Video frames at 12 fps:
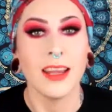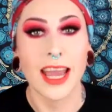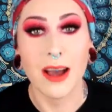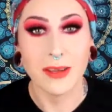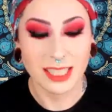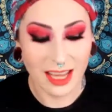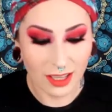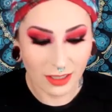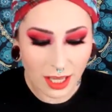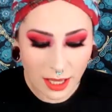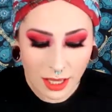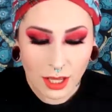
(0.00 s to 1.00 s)
Yeah, I was like,
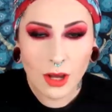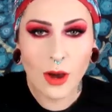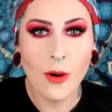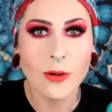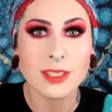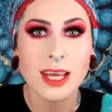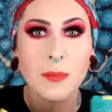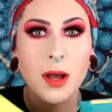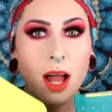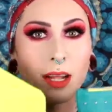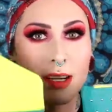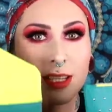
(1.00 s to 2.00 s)
cute, same
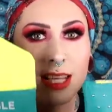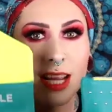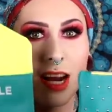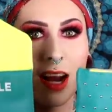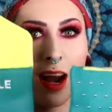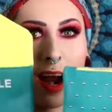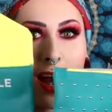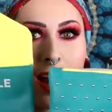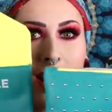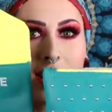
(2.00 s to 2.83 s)
colors here.